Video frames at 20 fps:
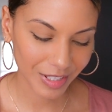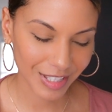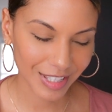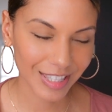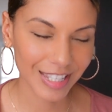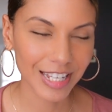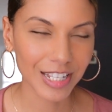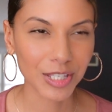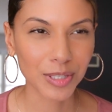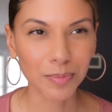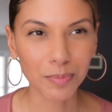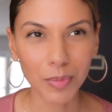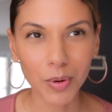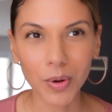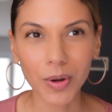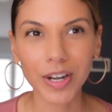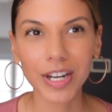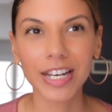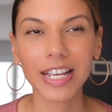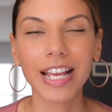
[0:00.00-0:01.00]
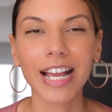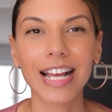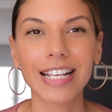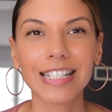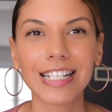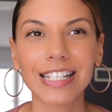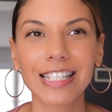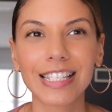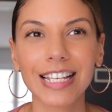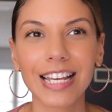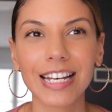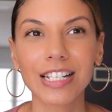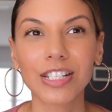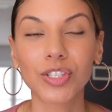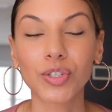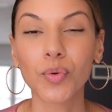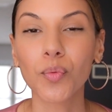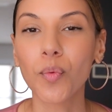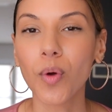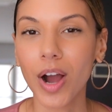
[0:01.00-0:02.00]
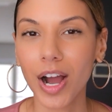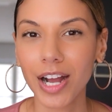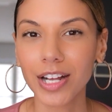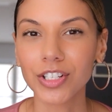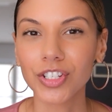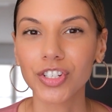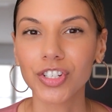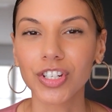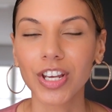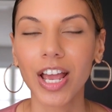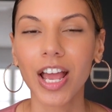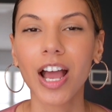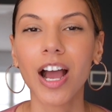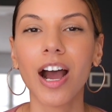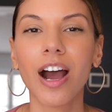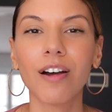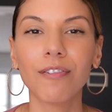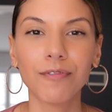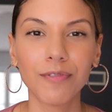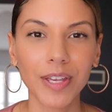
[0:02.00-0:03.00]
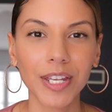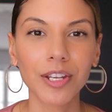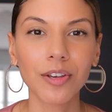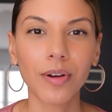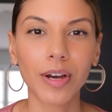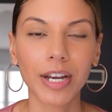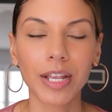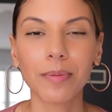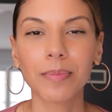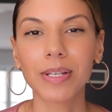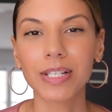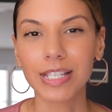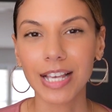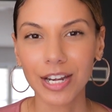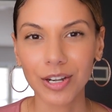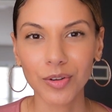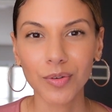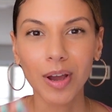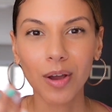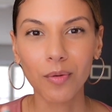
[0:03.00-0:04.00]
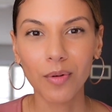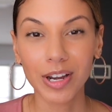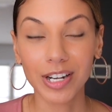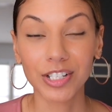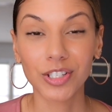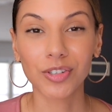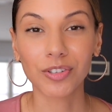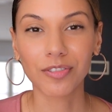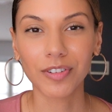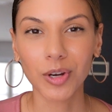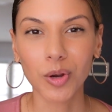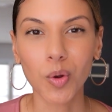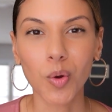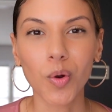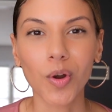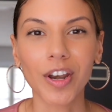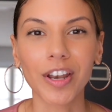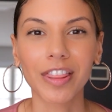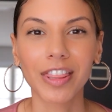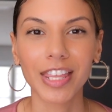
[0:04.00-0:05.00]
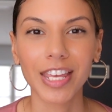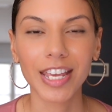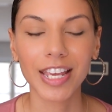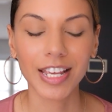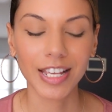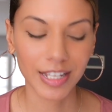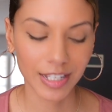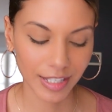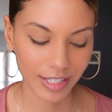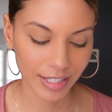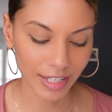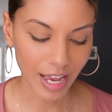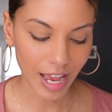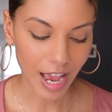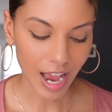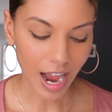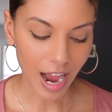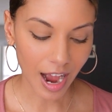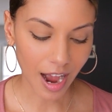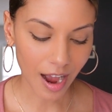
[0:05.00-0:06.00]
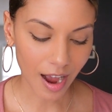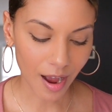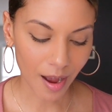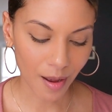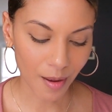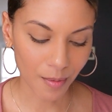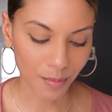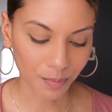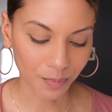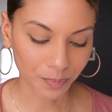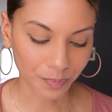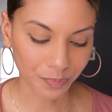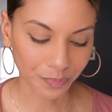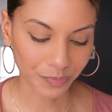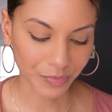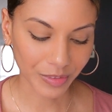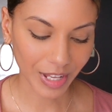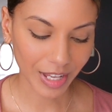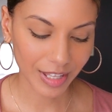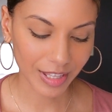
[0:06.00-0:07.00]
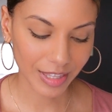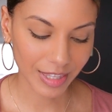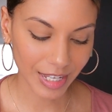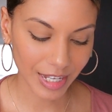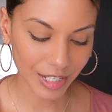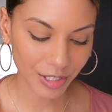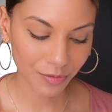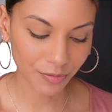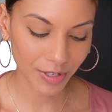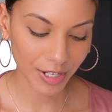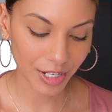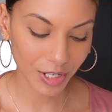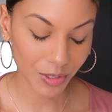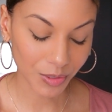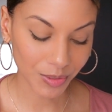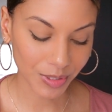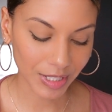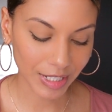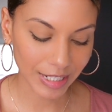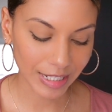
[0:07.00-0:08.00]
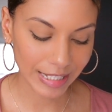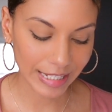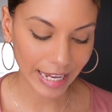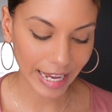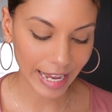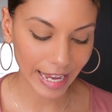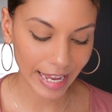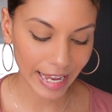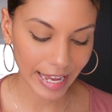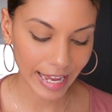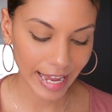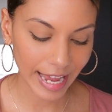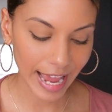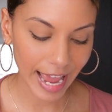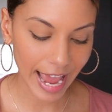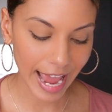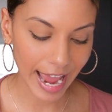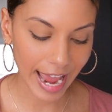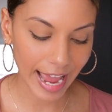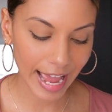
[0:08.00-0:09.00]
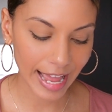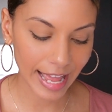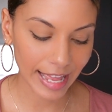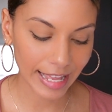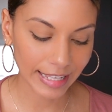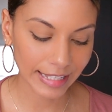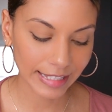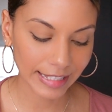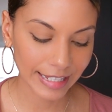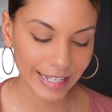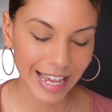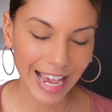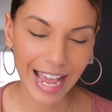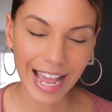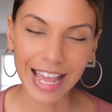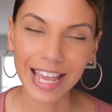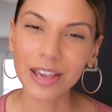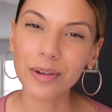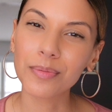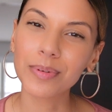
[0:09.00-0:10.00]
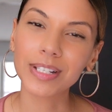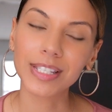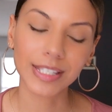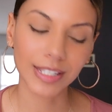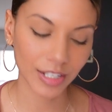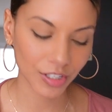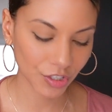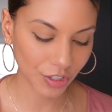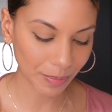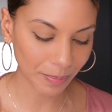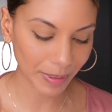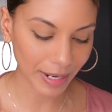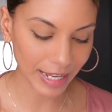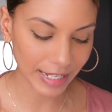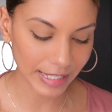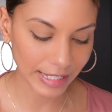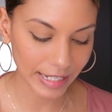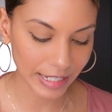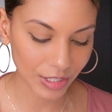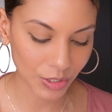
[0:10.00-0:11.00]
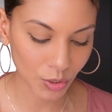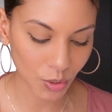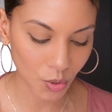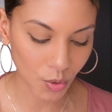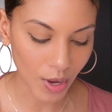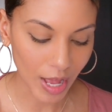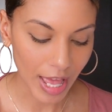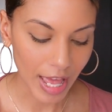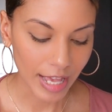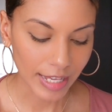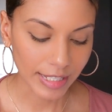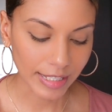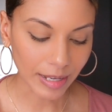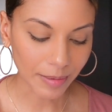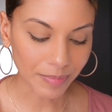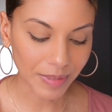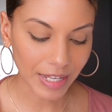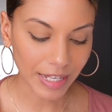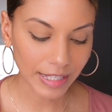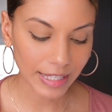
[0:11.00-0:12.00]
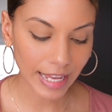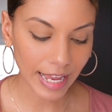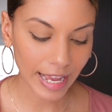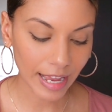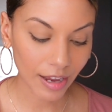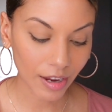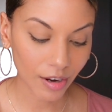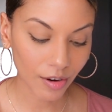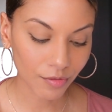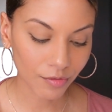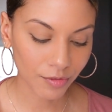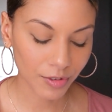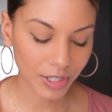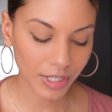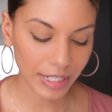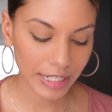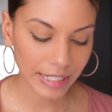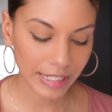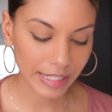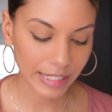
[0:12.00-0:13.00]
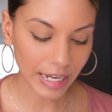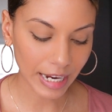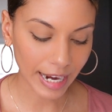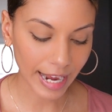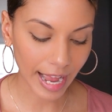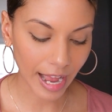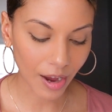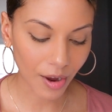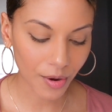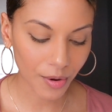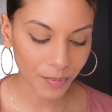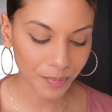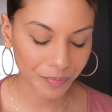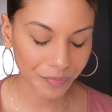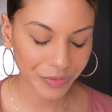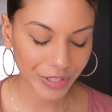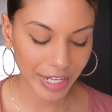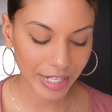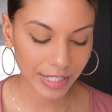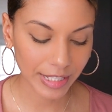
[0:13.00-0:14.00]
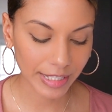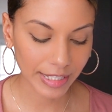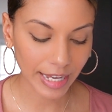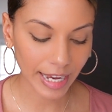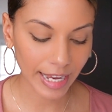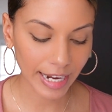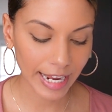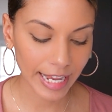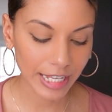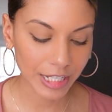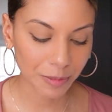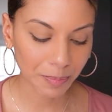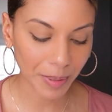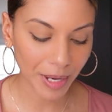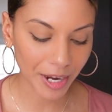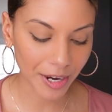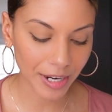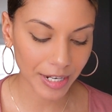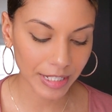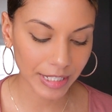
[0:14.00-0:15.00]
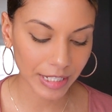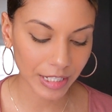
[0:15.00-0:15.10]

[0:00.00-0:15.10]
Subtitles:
this morning, I decided to watch a video on him, because I knew I wanted to record this video today. And yeah, it was such a blessing. So something that really stuck out, it said his parents,